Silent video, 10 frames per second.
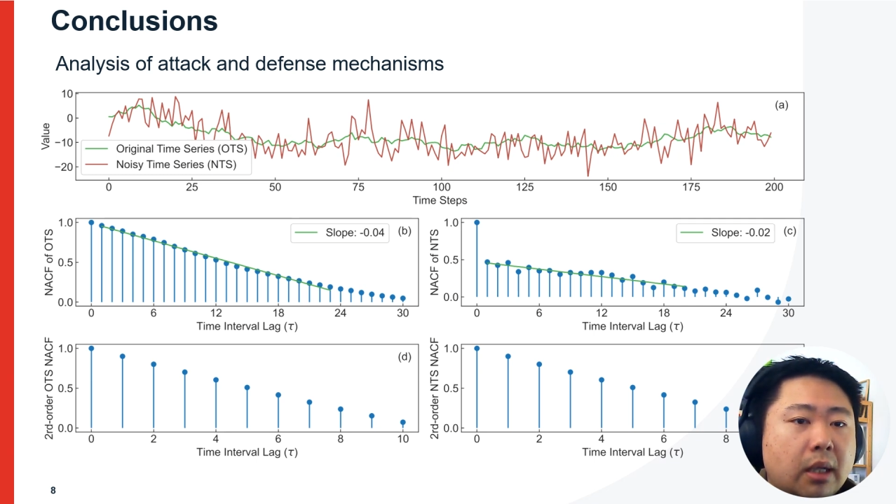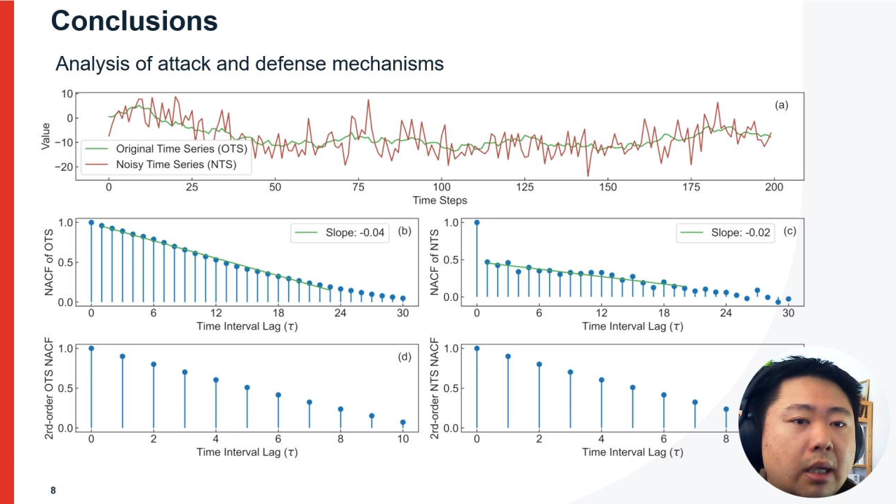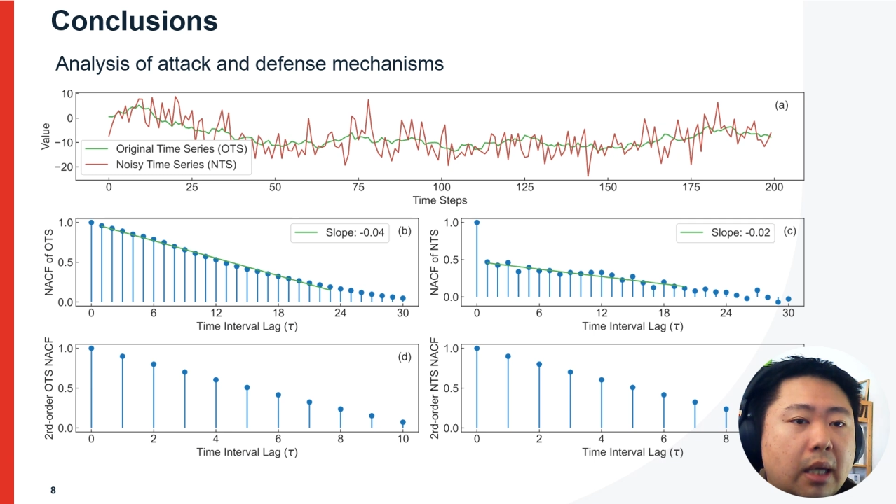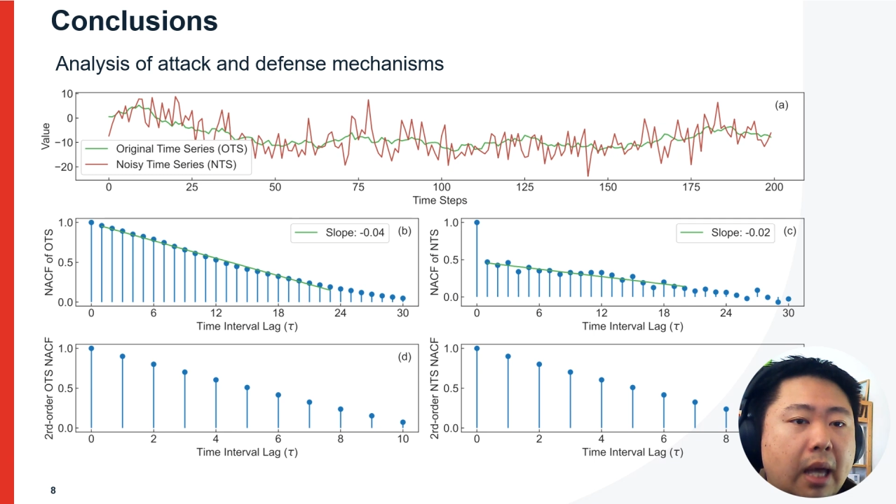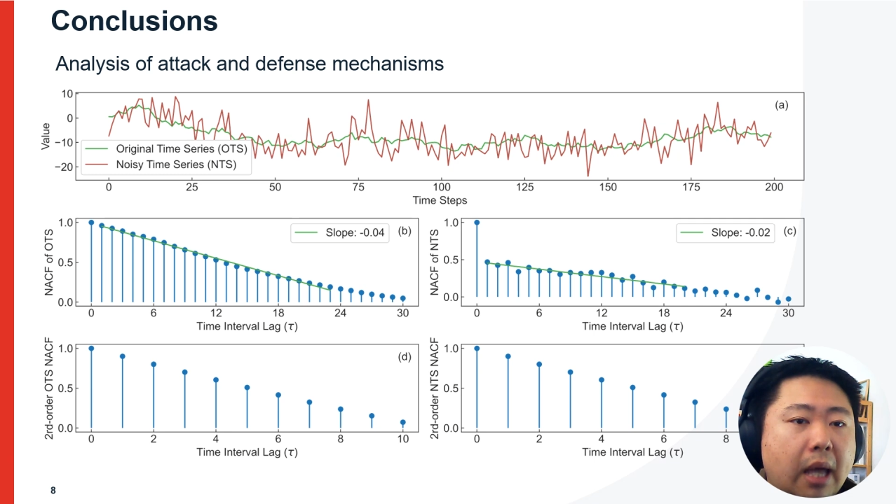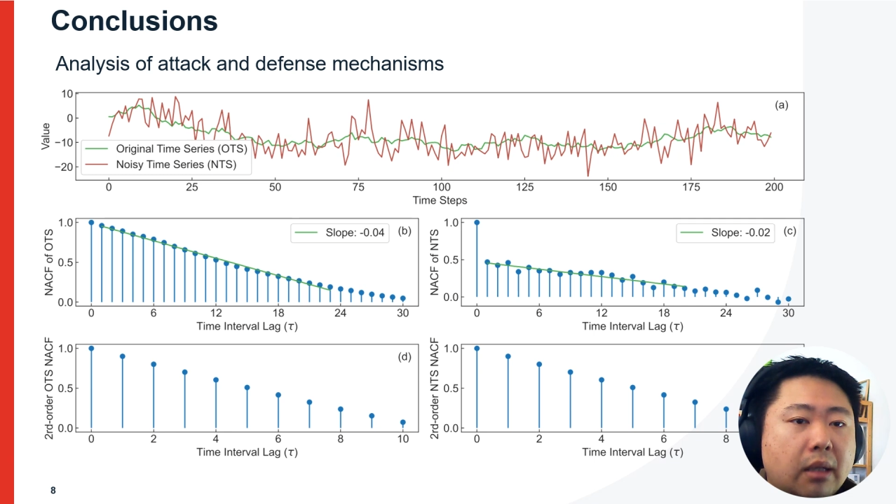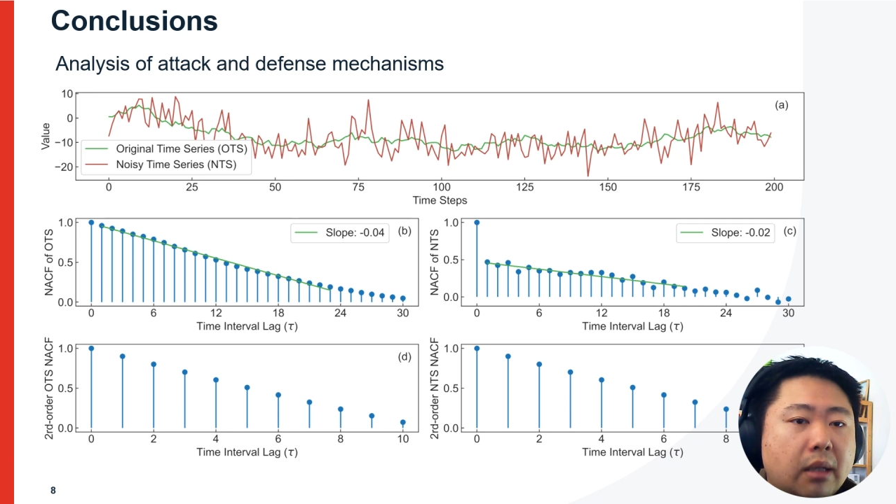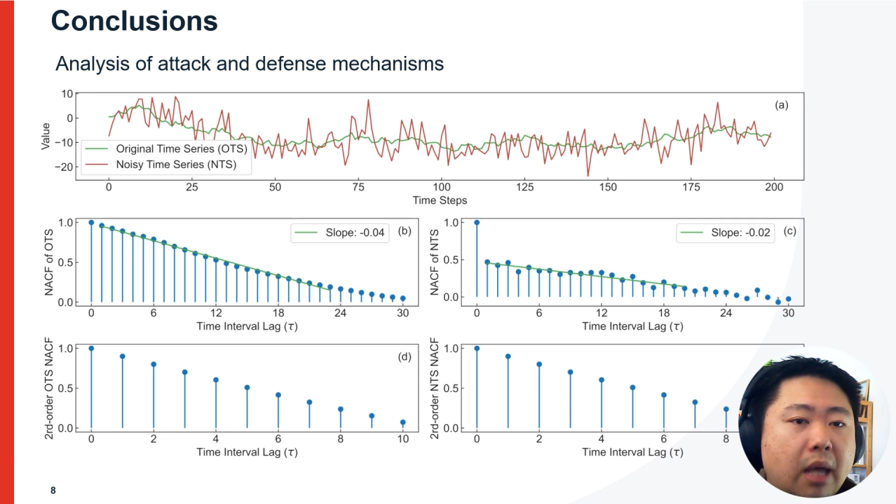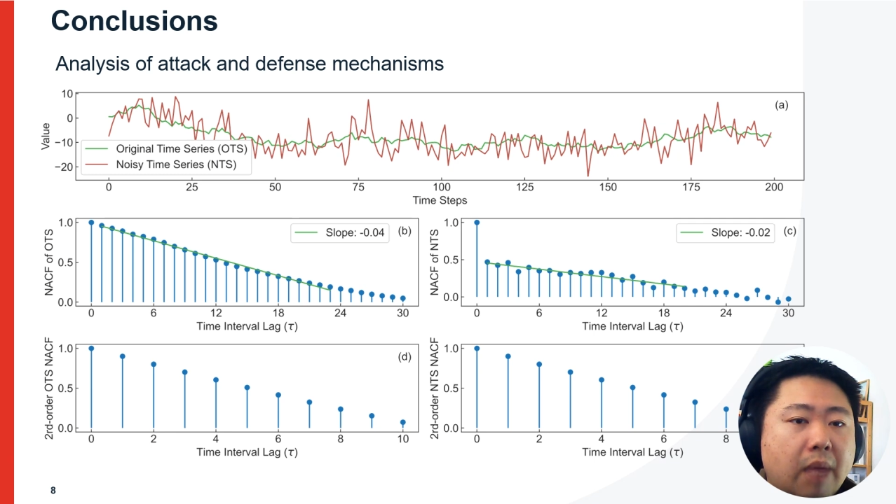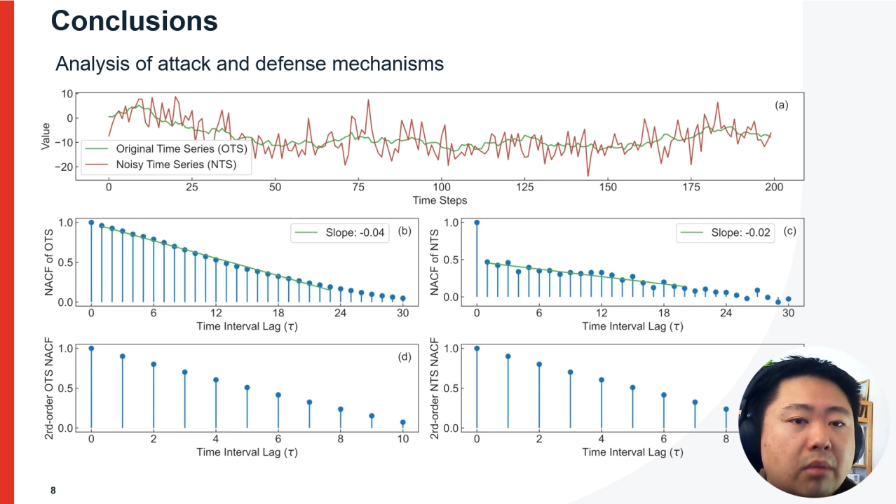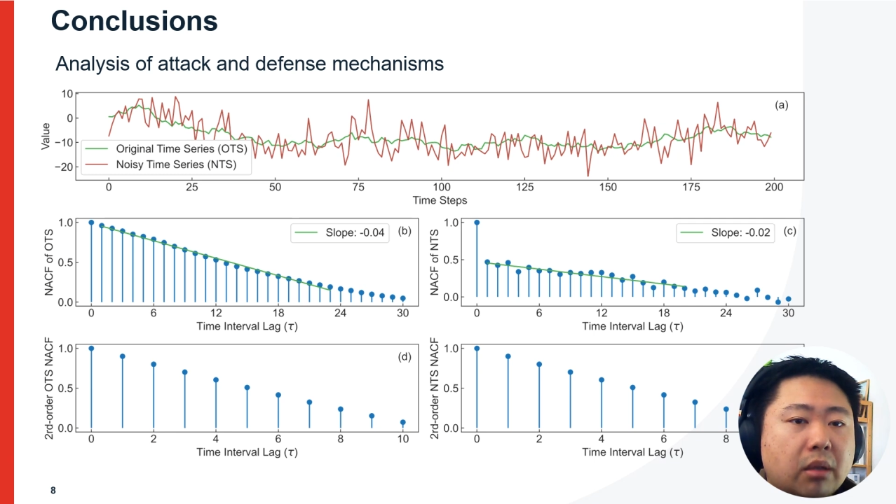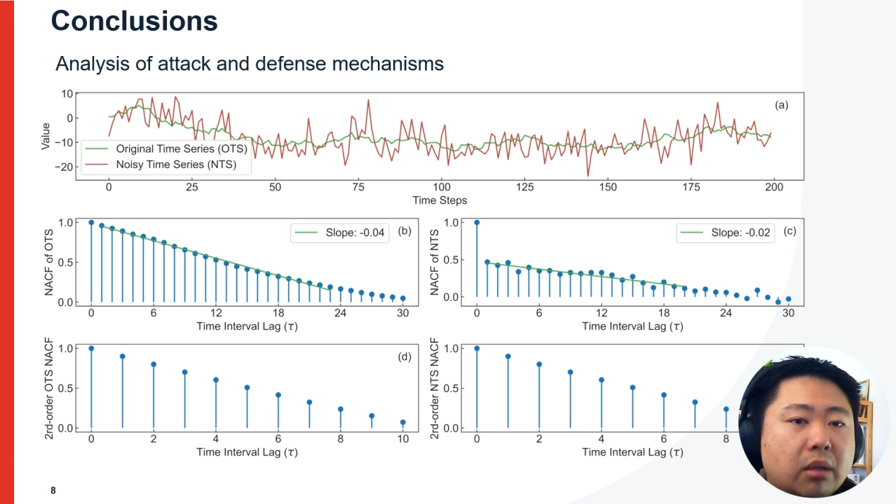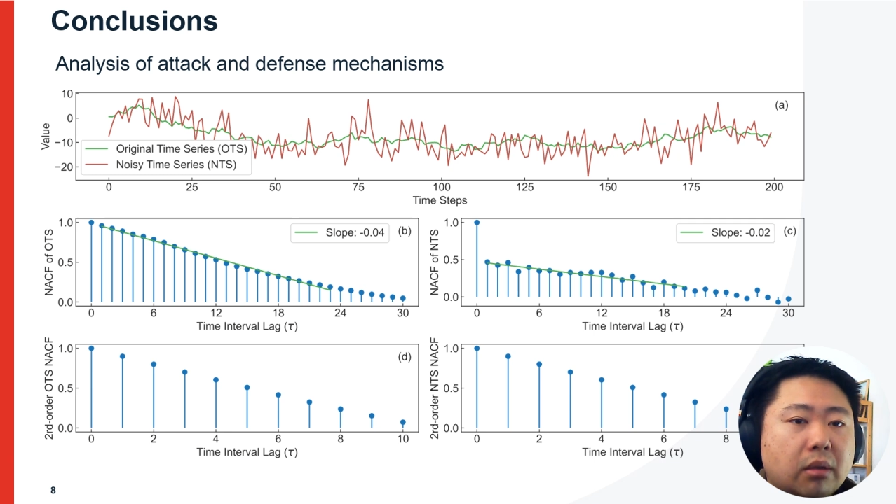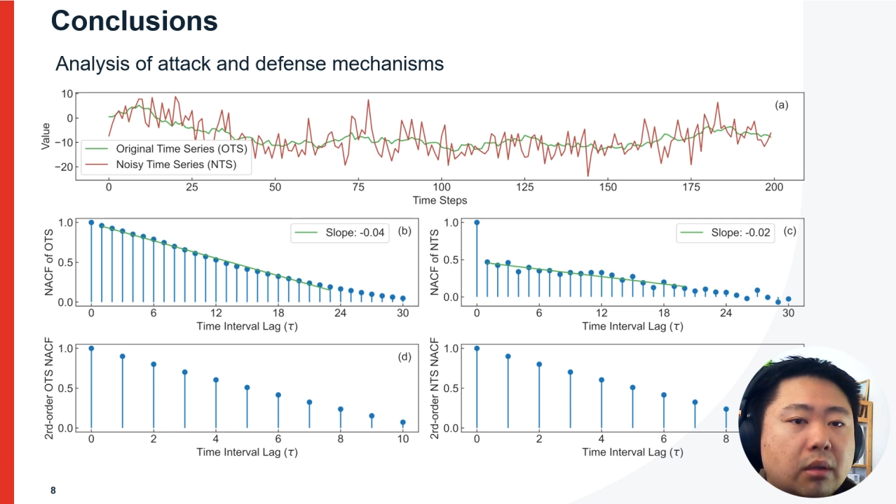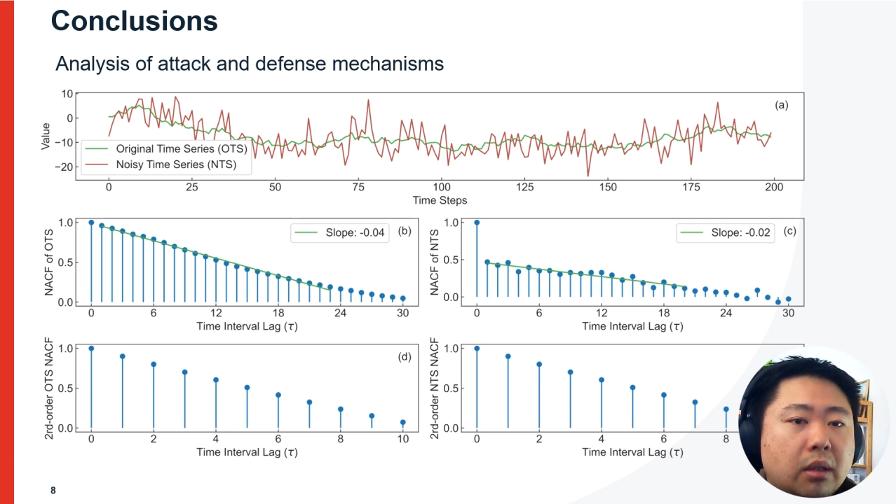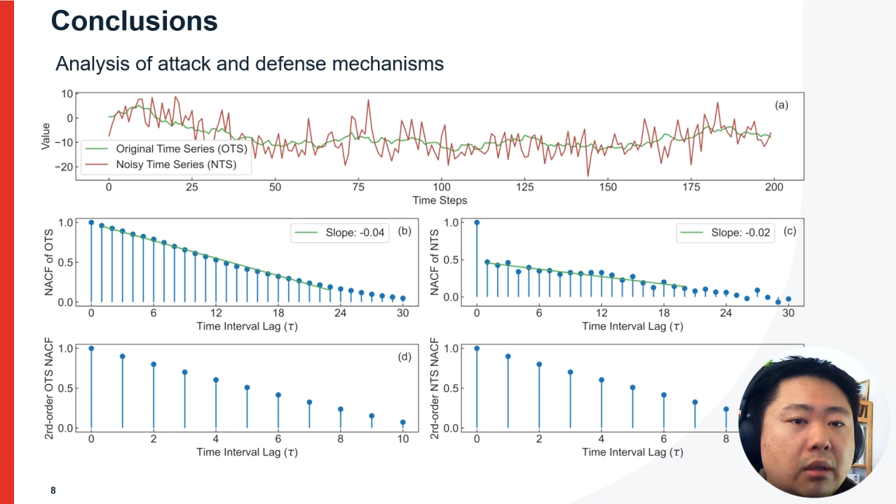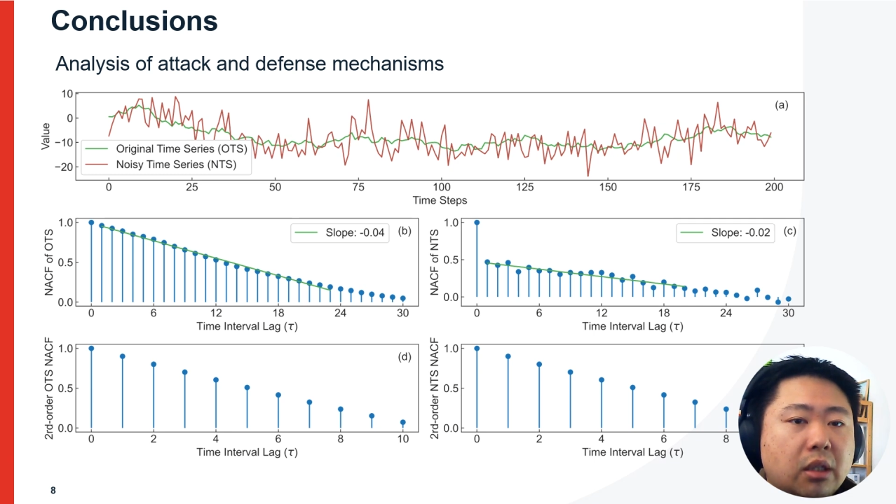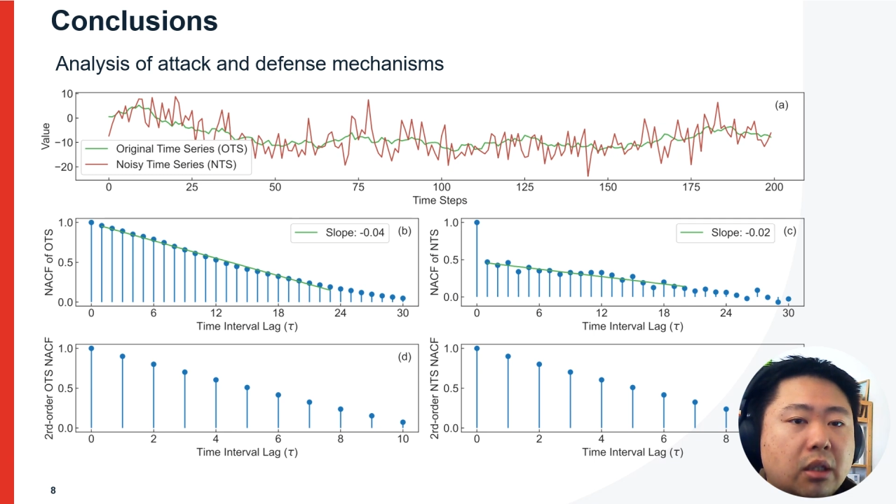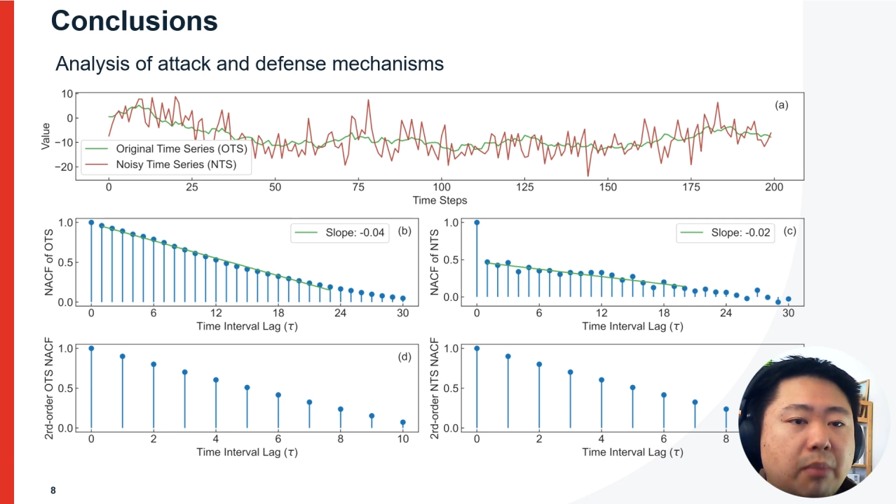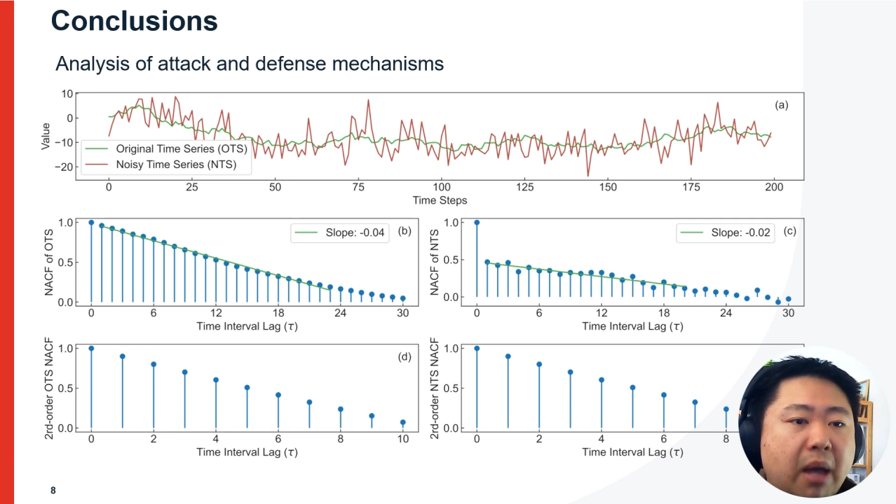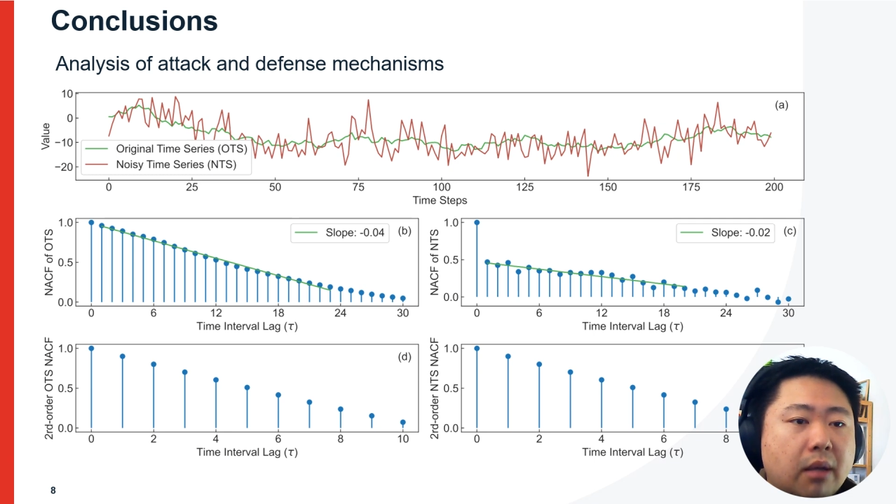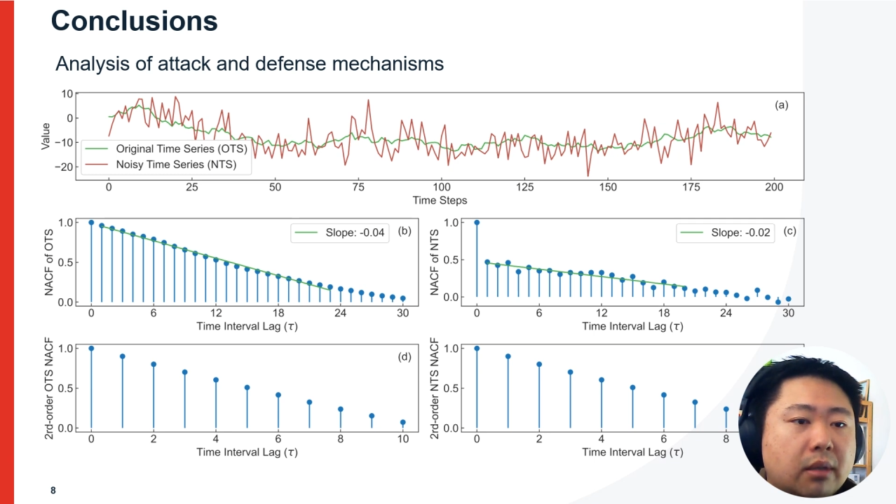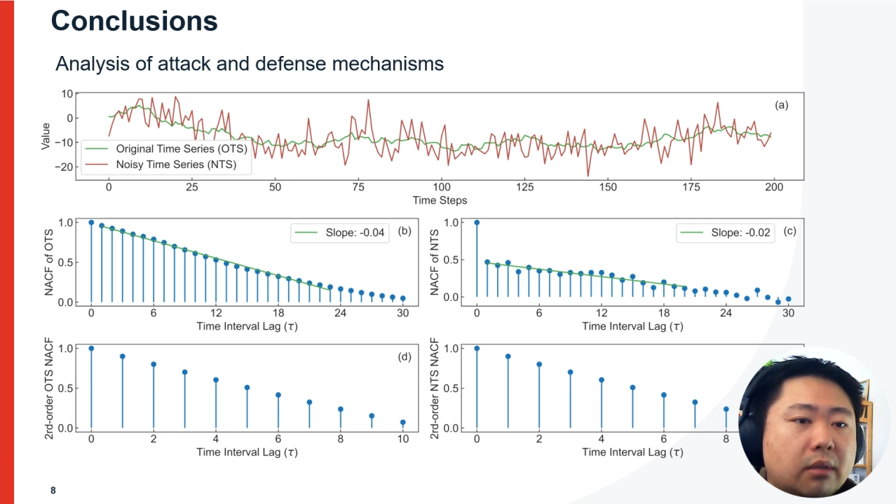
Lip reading: and aimed disbalances.